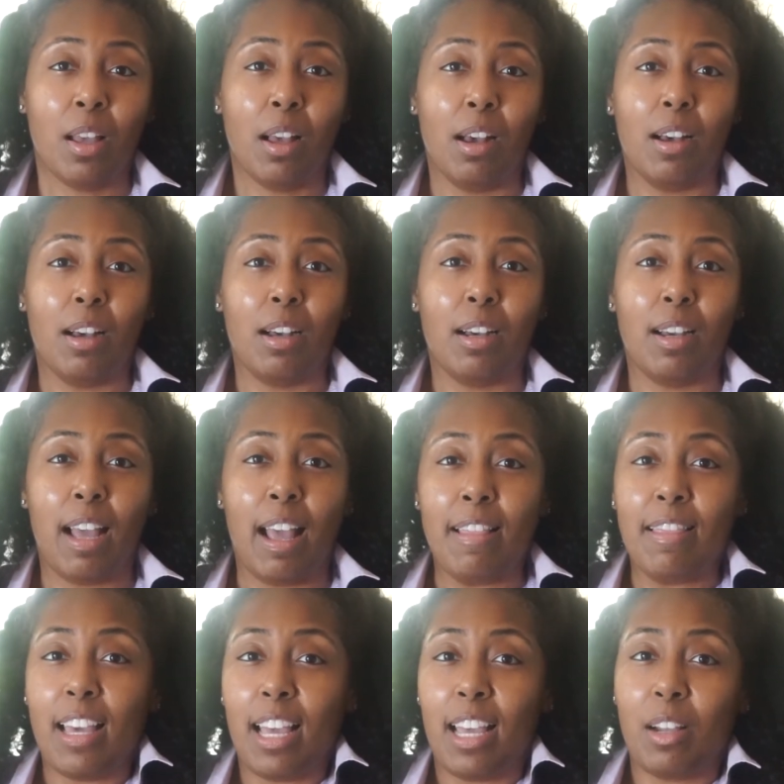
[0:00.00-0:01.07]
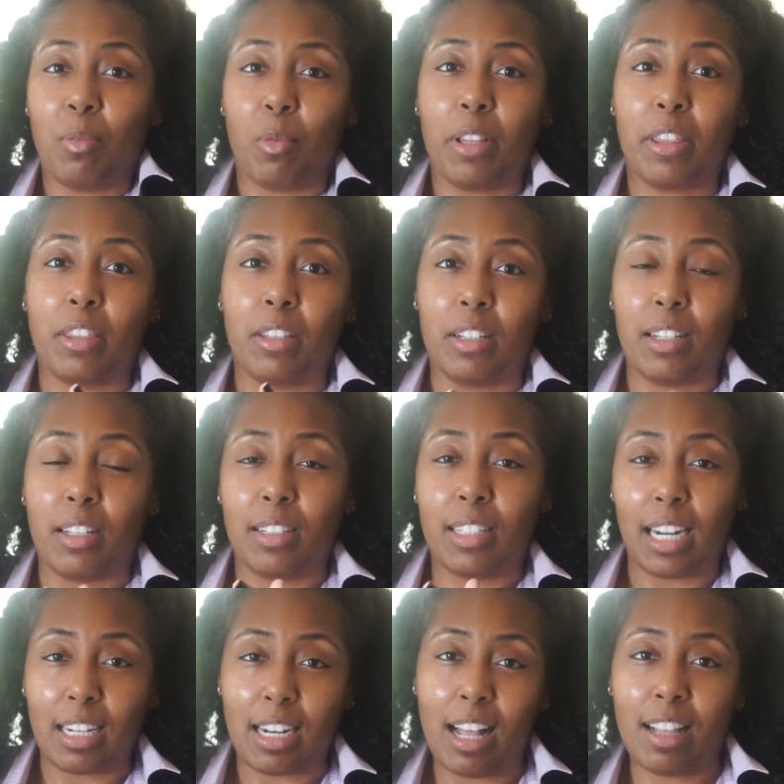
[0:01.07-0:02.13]
And then with the
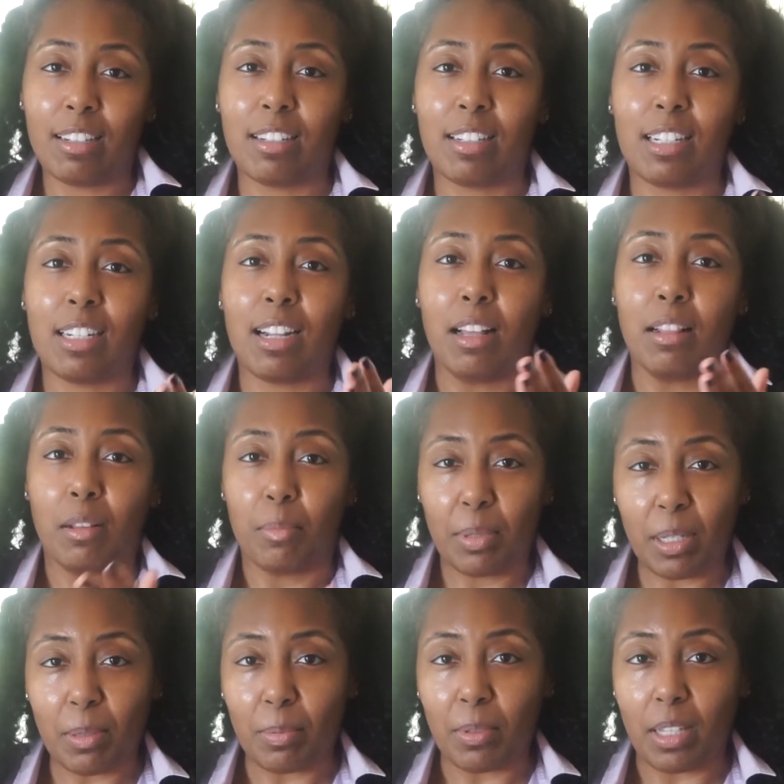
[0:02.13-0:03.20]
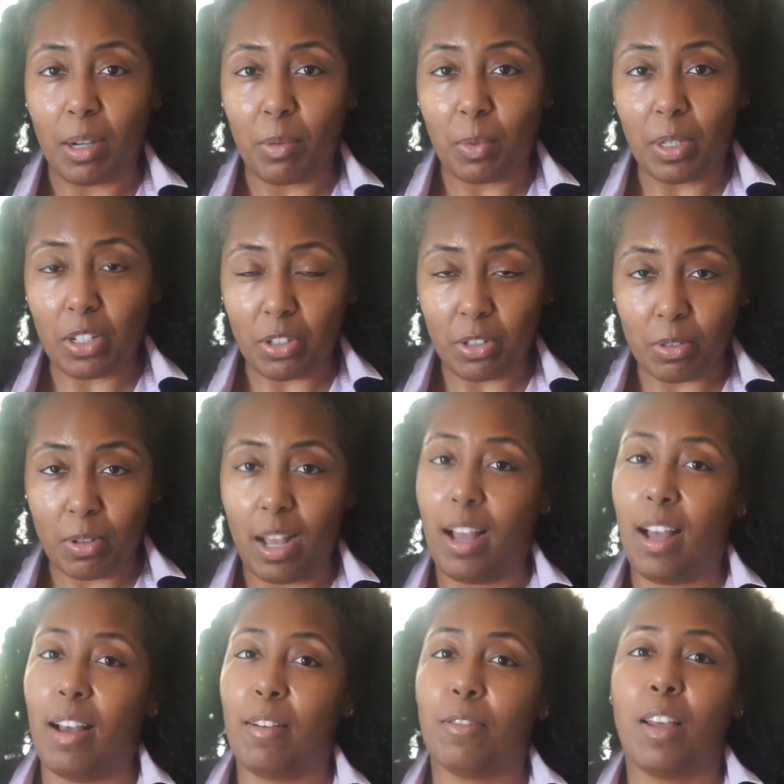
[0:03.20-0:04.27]
technology and the people that we do
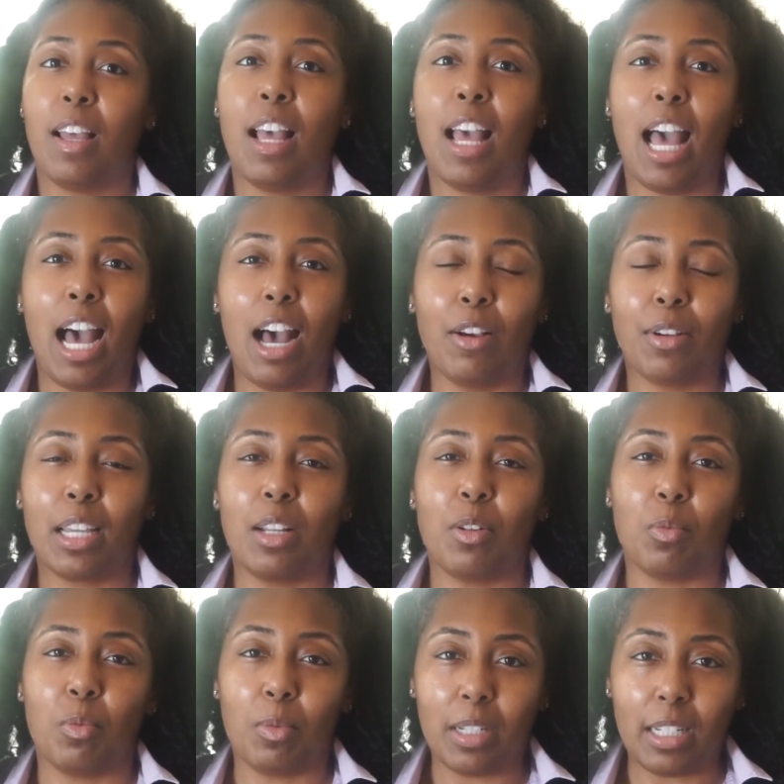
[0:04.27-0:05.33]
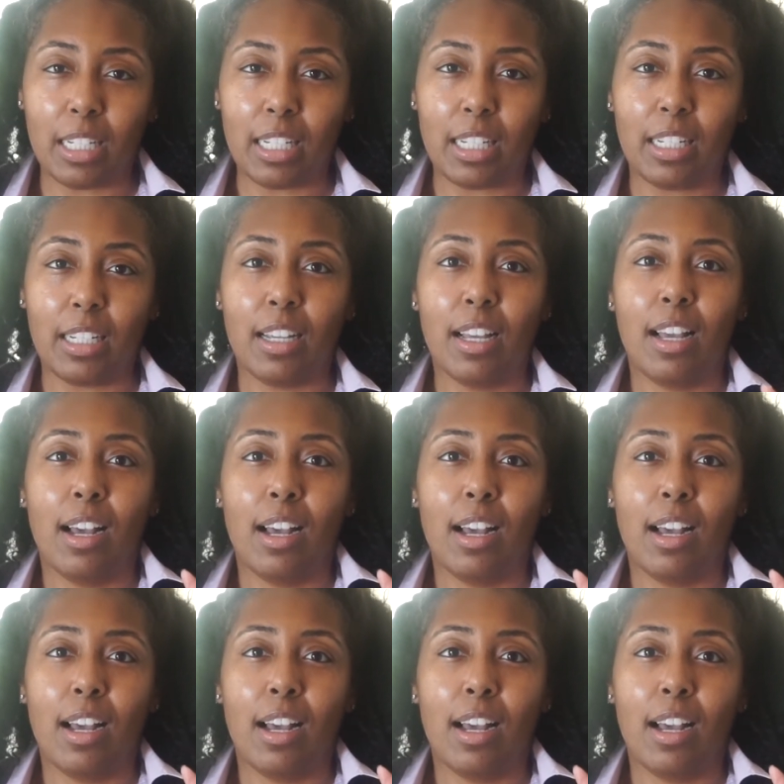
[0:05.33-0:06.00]
have, how can we